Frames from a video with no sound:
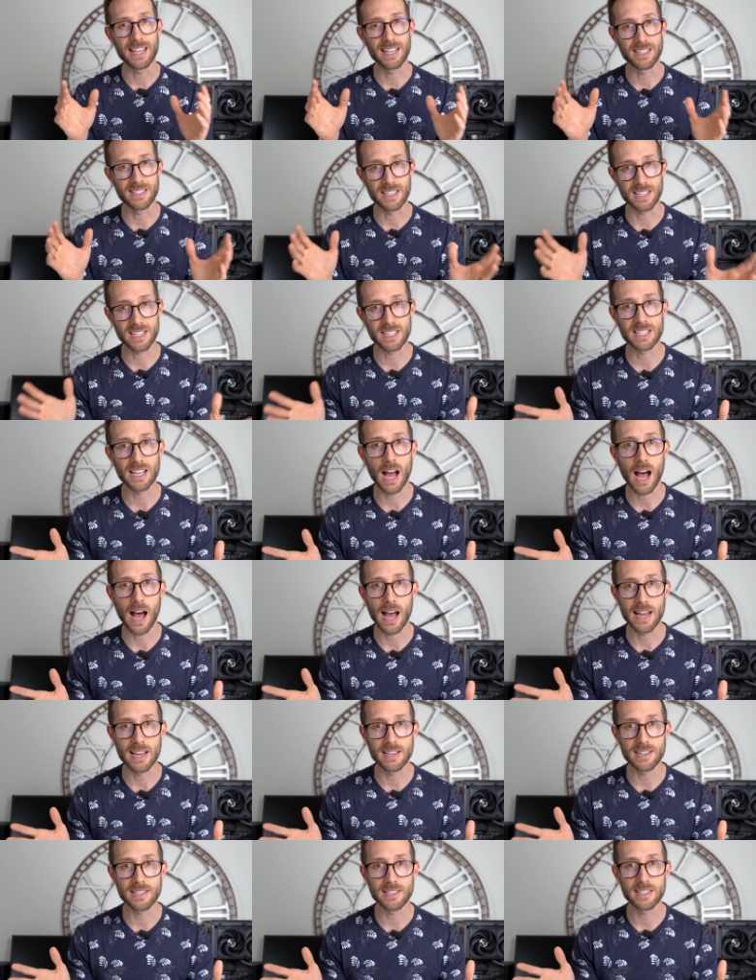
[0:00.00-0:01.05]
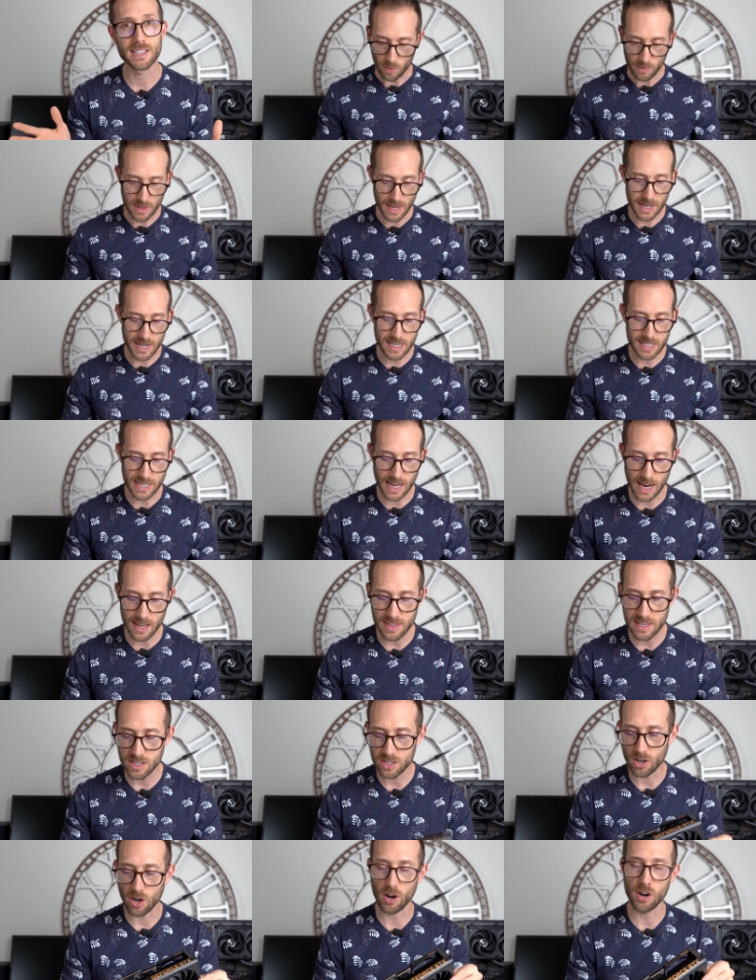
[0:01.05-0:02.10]
is the size. When they design
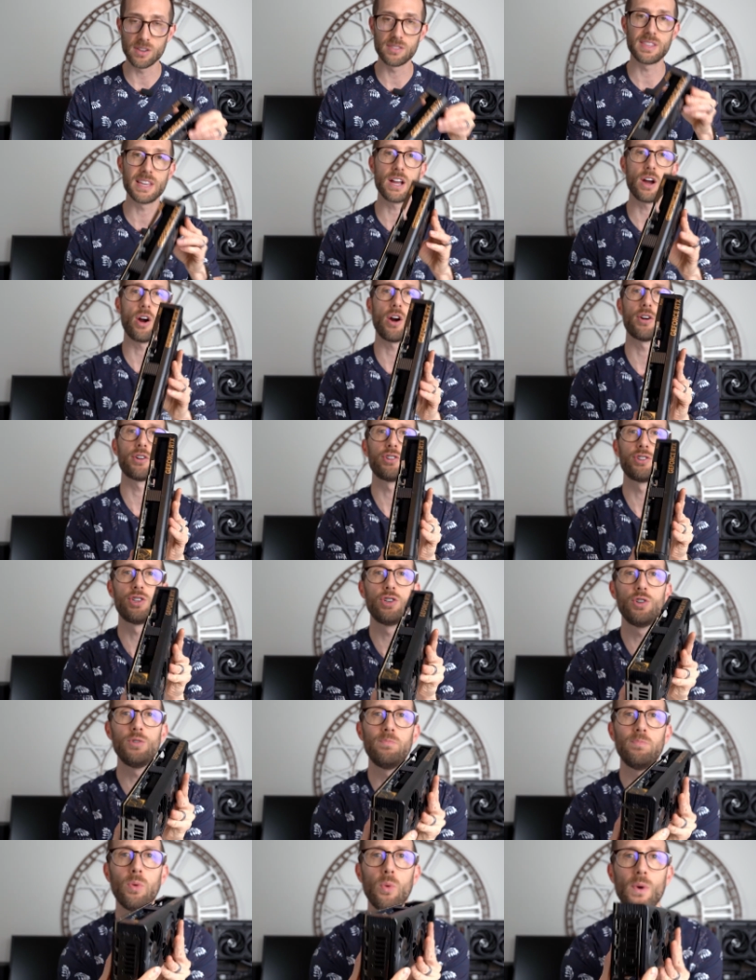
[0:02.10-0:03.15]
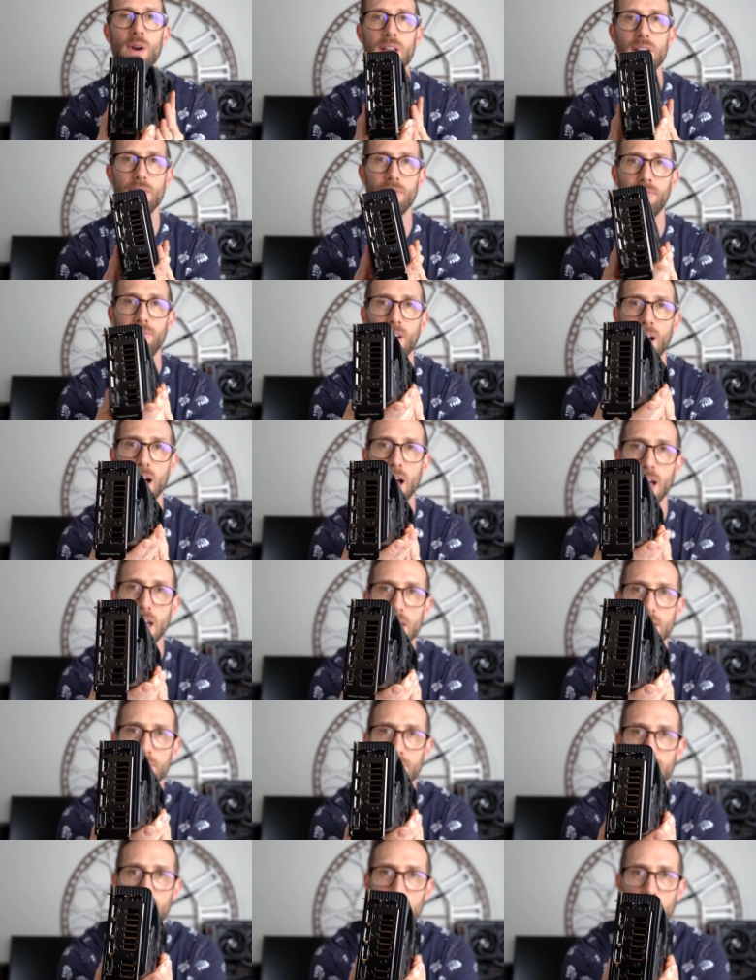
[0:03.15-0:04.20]
these cards, they are two point
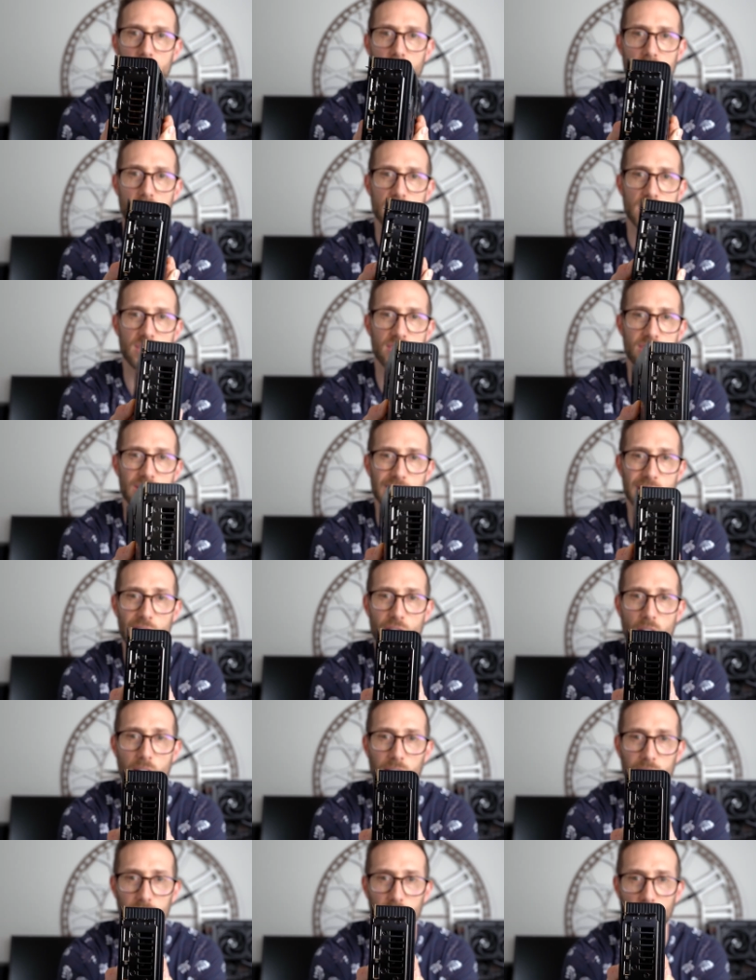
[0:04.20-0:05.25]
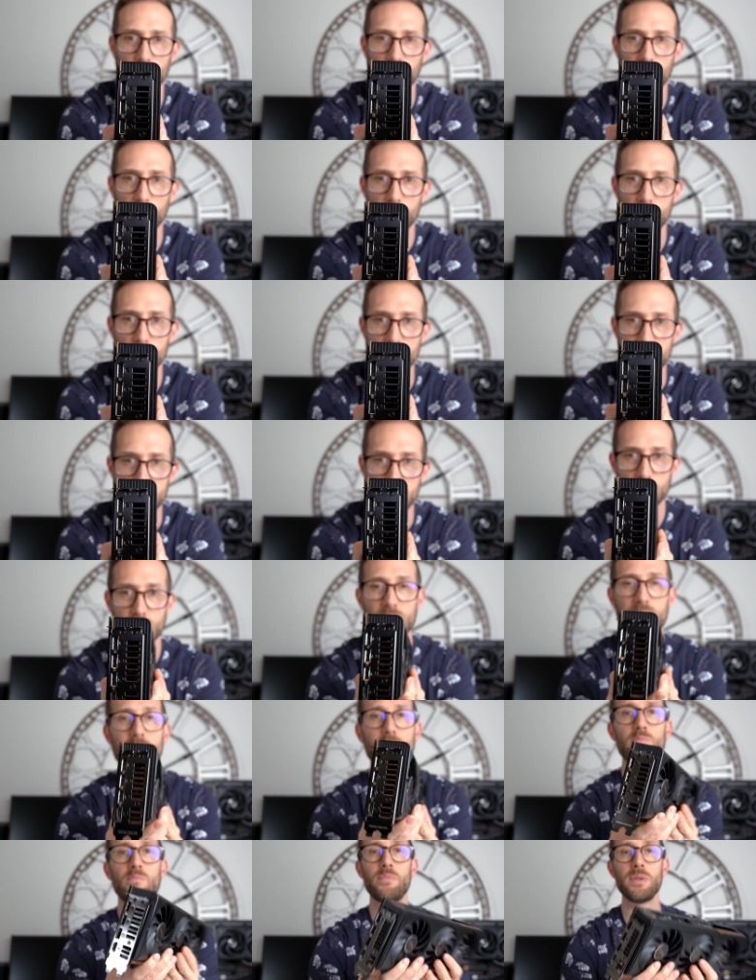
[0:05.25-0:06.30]
five slot cards. And the
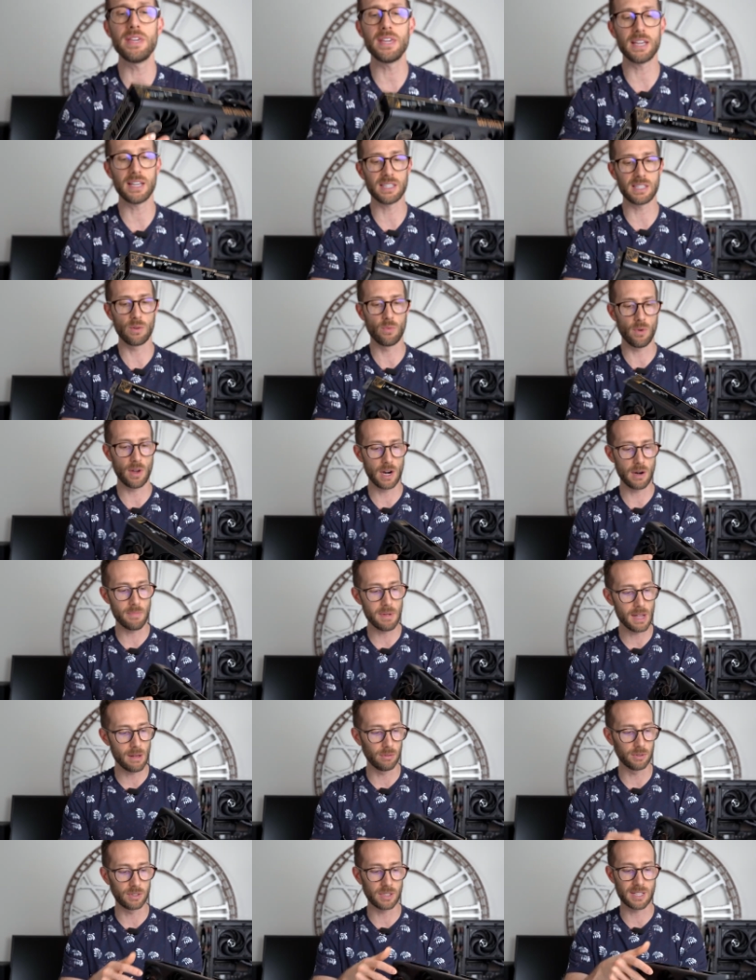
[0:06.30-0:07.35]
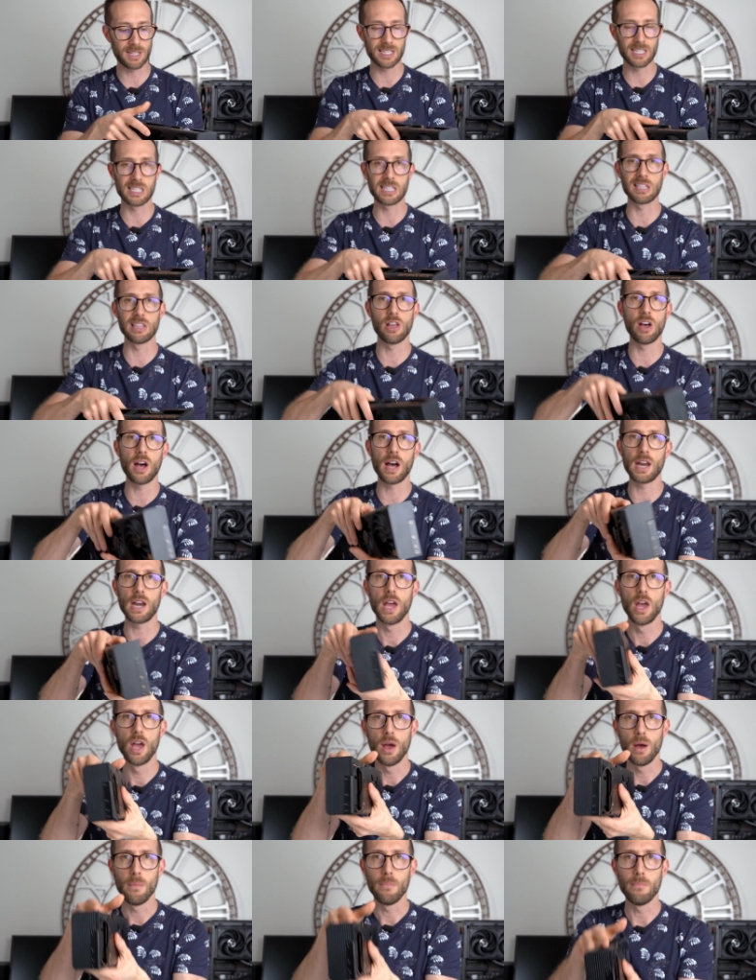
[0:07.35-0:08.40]
reason being is they wanted to be able to slot
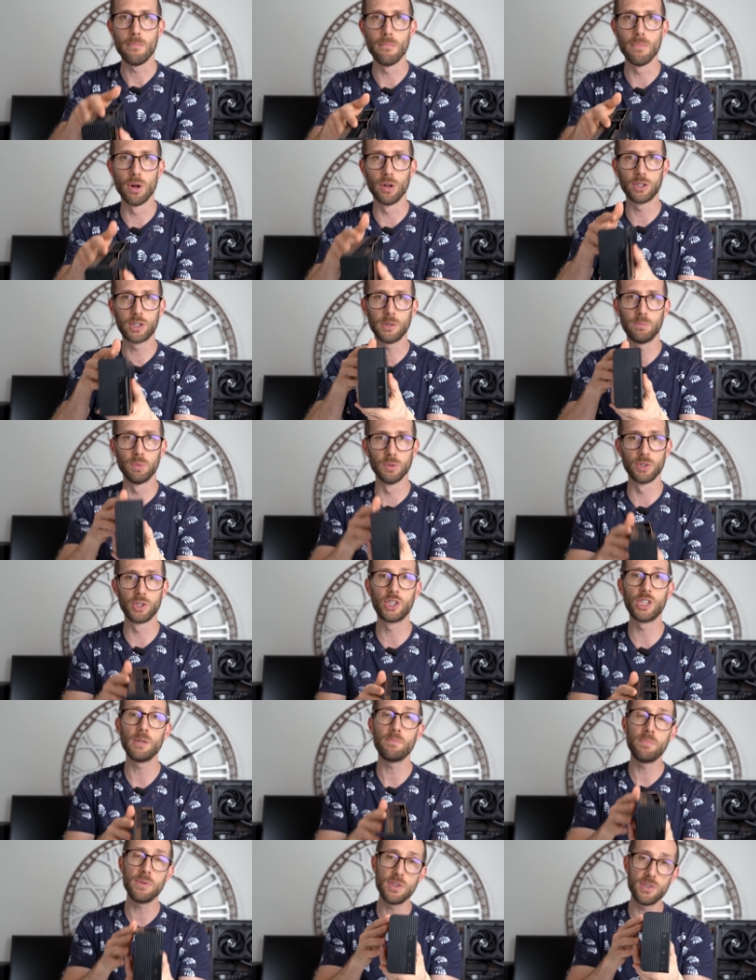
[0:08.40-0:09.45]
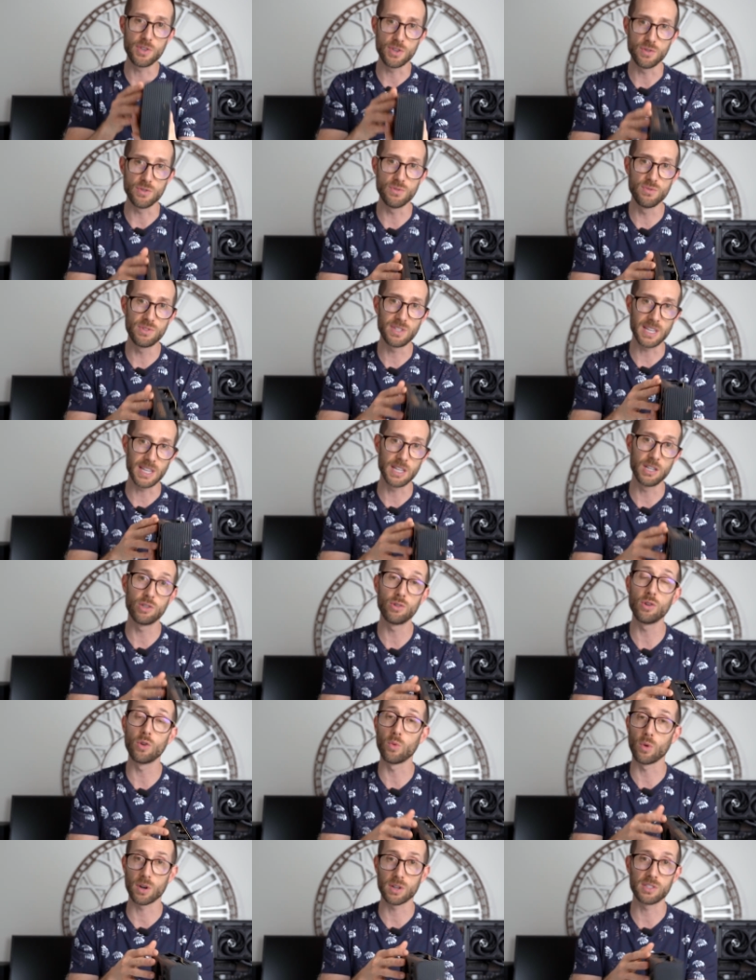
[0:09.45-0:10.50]
multiple G P Us into
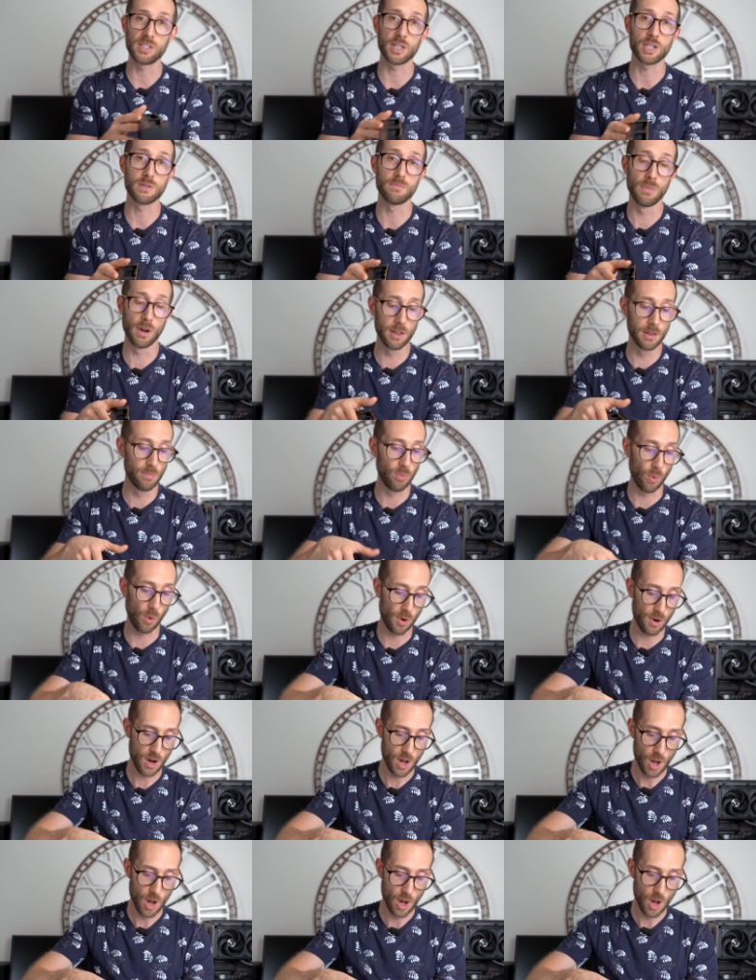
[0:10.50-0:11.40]
a workstation motherboard.